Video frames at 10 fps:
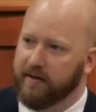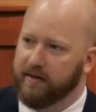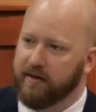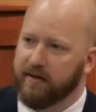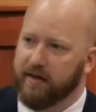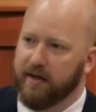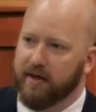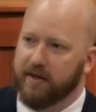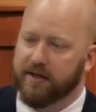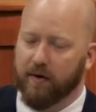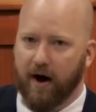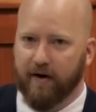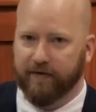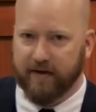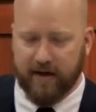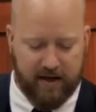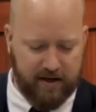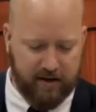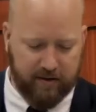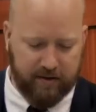it so often
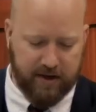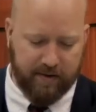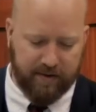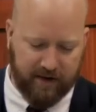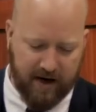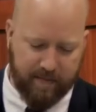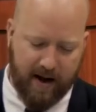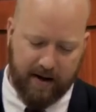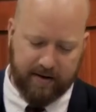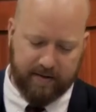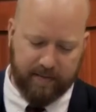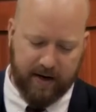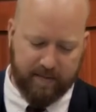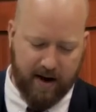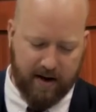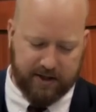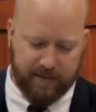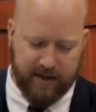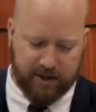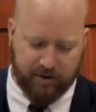that you don't think about it, but it might
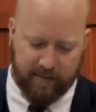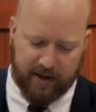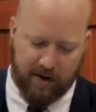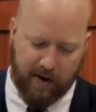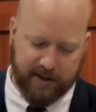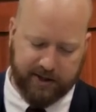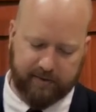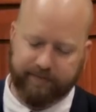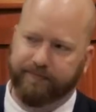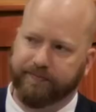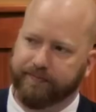also be a troubling question.